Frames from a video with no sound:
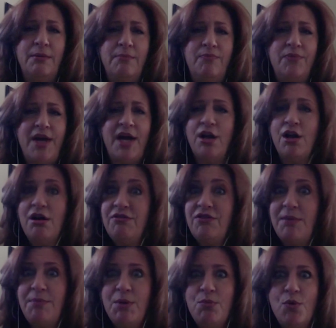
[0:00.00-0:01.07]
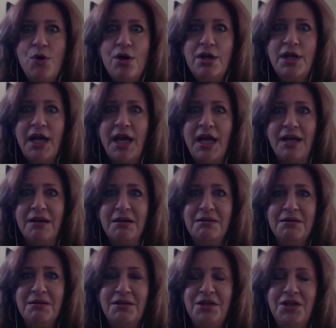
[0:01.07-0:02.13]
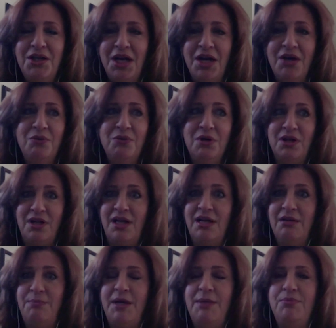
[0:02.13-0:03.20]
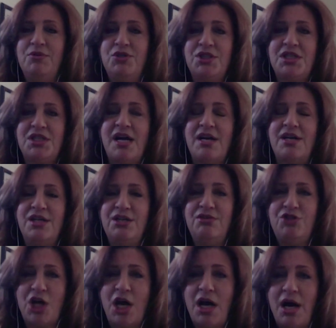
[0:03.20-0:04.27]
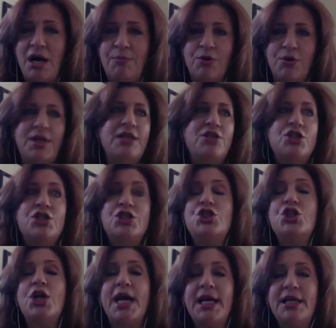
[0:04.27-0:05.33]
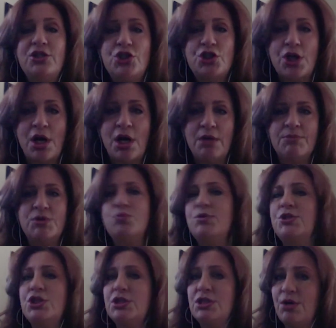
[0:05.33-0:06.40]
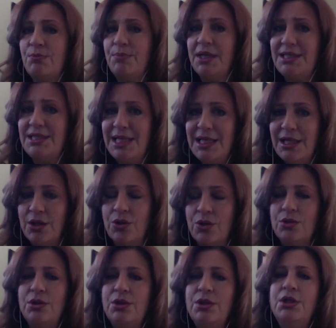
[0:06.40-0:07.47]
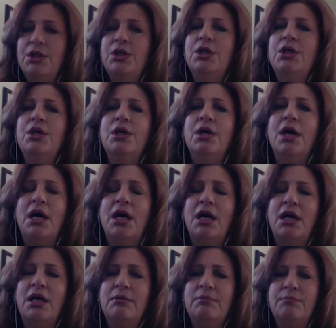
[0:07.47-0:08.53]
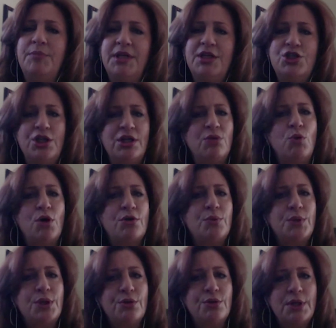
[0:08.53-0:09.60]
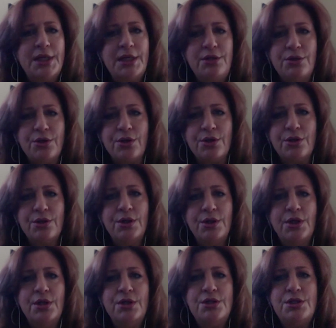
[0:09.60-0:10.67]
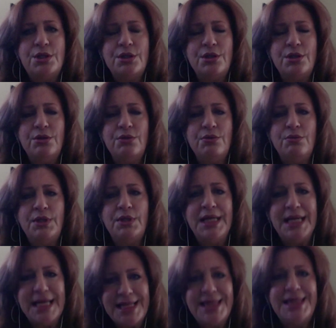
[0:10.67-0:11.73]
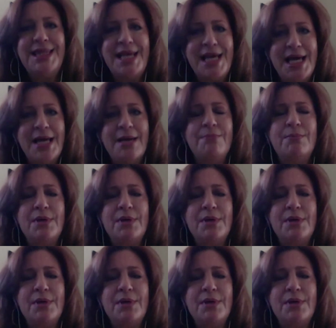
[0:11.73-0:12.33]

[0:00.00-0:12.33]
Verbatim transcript: How long have they been working? You know, a lot of people just got a new job, or they just changed jobs, which is no big deal because you can work with your lender to get them